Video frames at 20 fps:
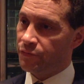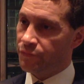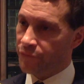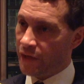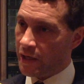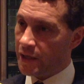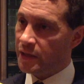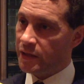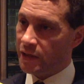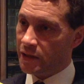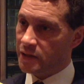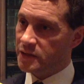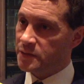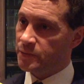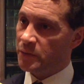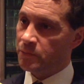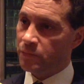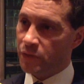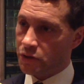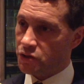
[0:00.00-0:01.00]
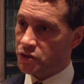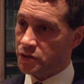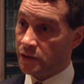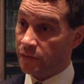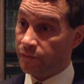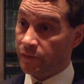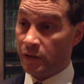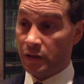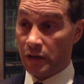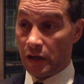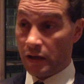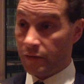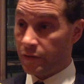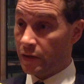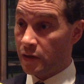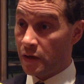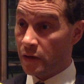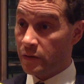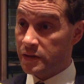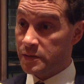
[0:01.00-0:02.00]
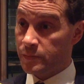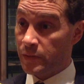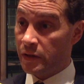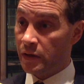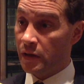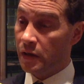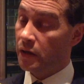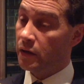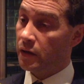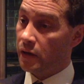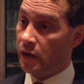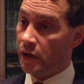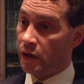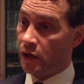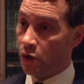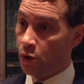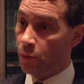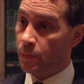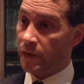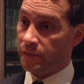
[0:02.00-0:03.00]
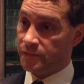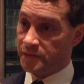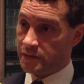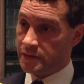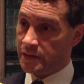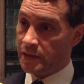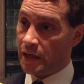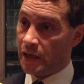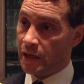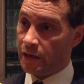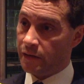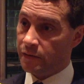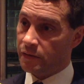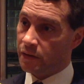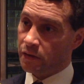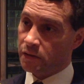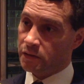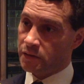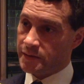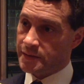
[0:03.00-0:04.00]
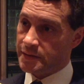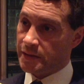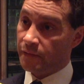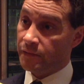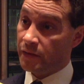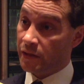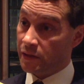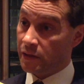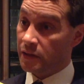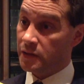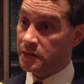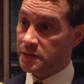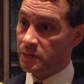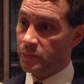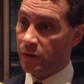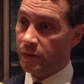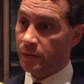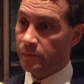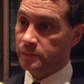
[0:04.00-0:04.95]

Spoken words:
they need to be much tougher. Are they going to be? I hope after today they understand they need to be.